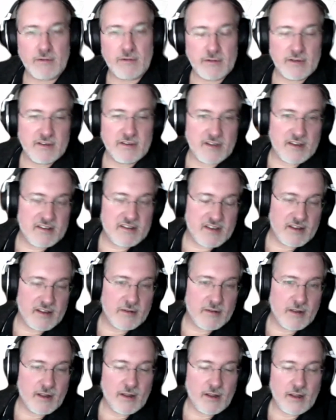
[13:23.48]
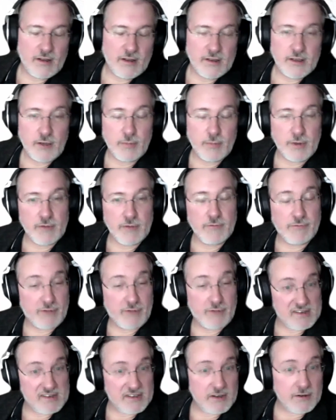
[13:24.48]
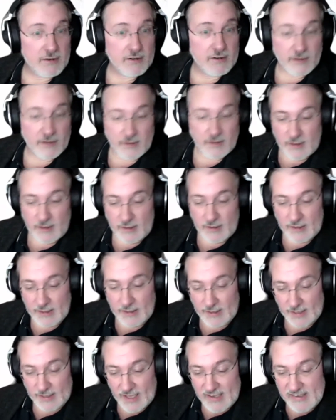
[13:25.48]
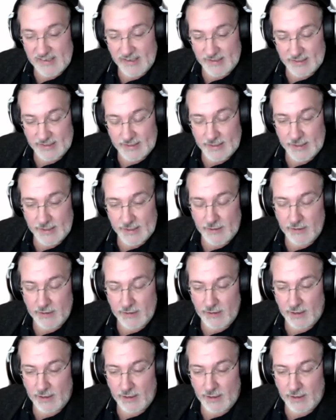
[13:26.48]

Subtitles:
let's say, a little bit fuzzier, a little less clear,